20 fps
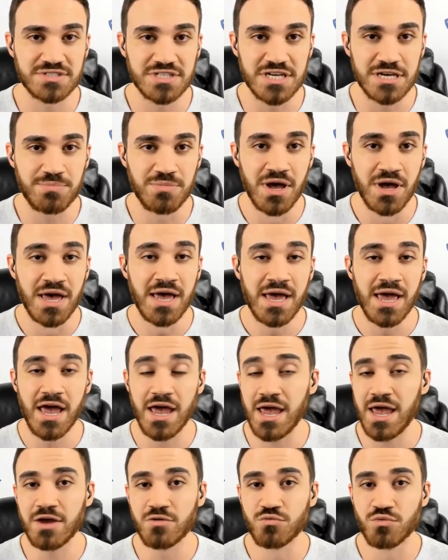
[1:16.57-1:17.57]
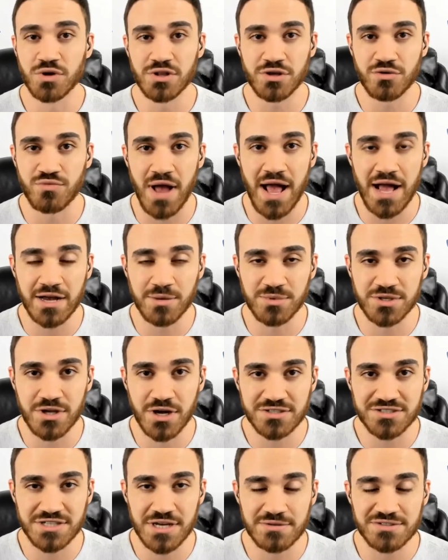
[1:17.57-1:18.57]
deep and, and really rack up the
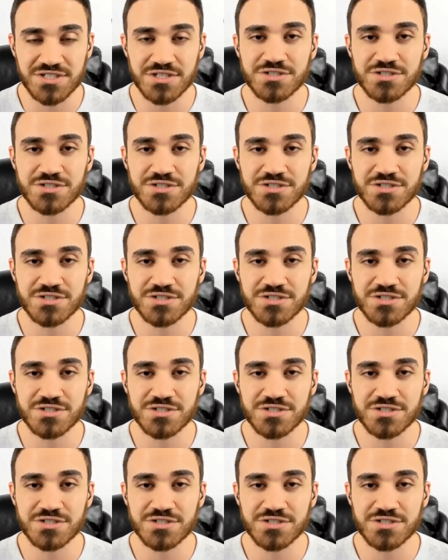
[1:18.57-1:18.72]
touchdowns.